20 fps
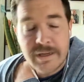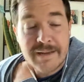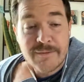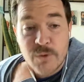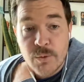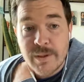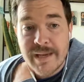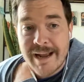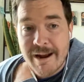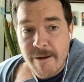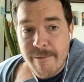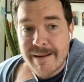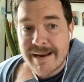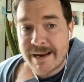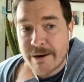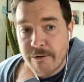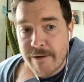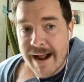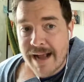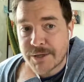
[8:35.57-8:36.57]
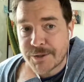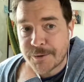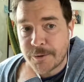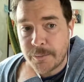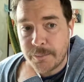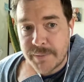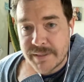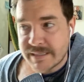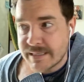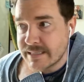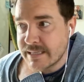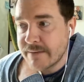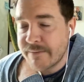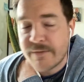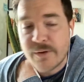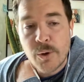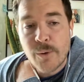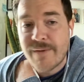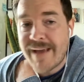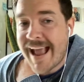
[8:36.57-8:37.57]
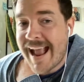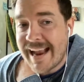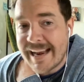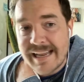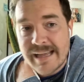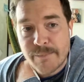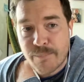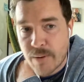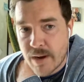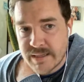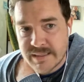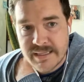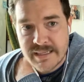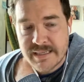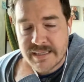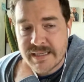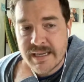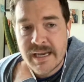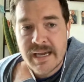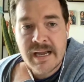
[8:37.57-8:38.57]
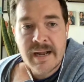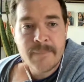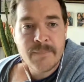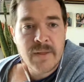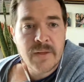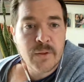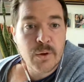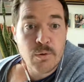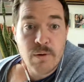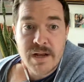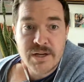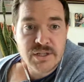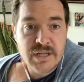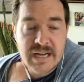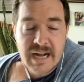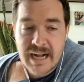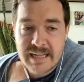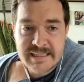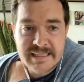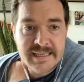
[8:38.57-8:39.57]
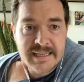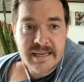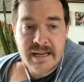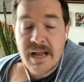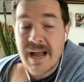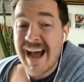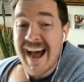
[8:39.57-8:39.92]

If you care about international business, if you have any presence in the Eurasia continent,